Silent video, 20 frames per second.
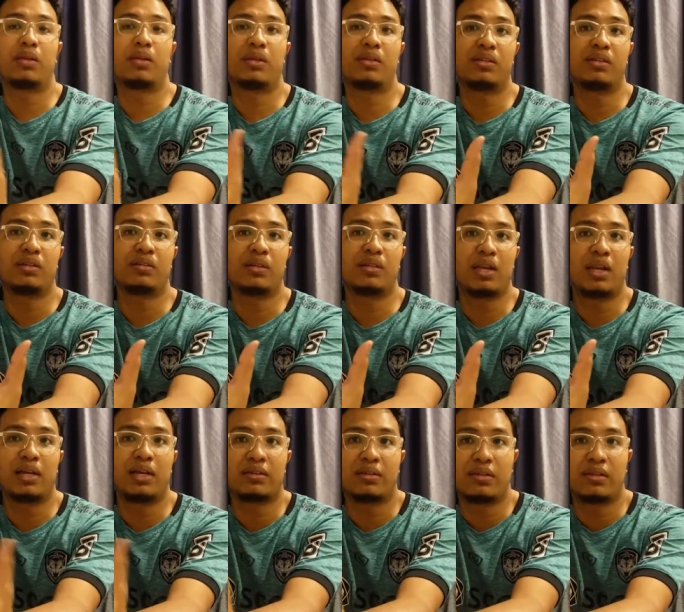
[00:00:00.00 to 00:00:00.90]
this is the
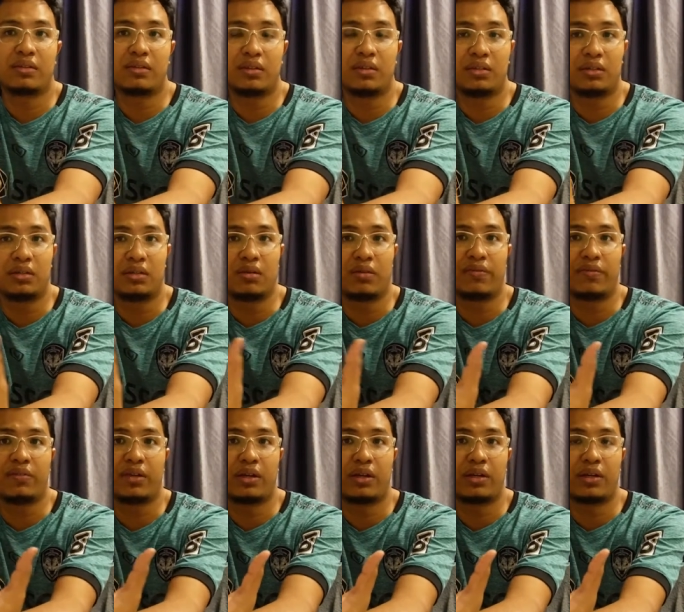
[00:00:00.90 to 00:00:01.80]
last iteration of
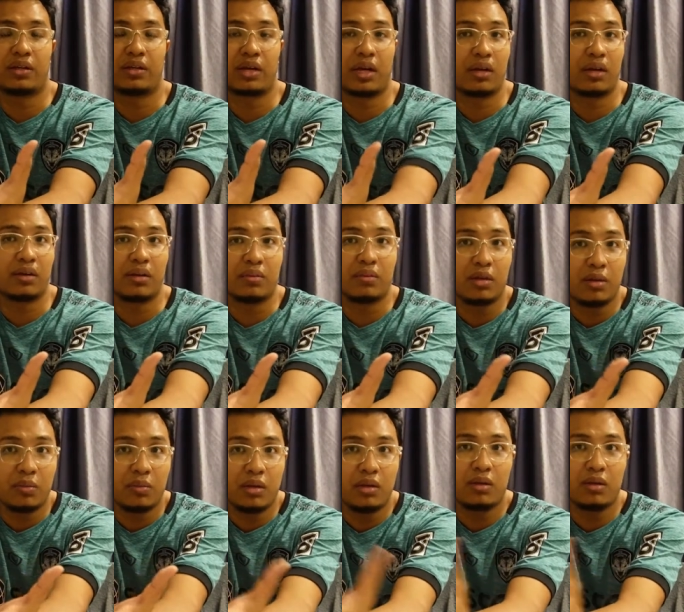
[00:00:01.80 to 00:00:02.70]
Kyrie,
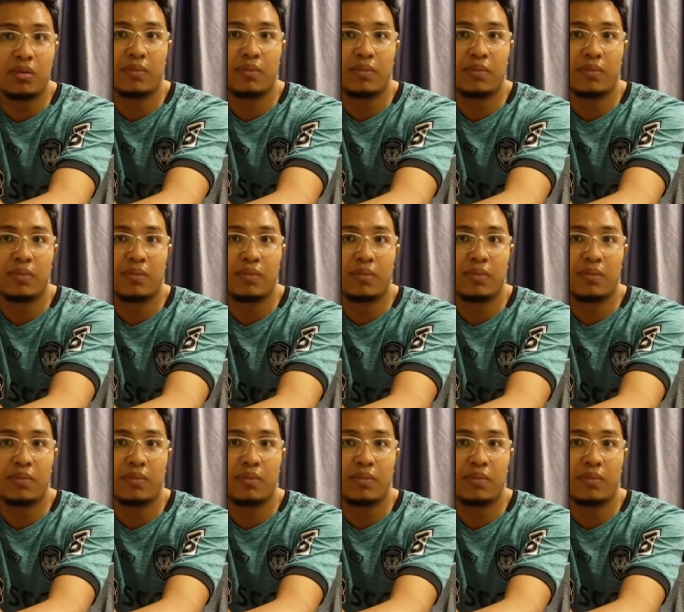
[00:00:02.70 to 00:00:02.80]
maybe.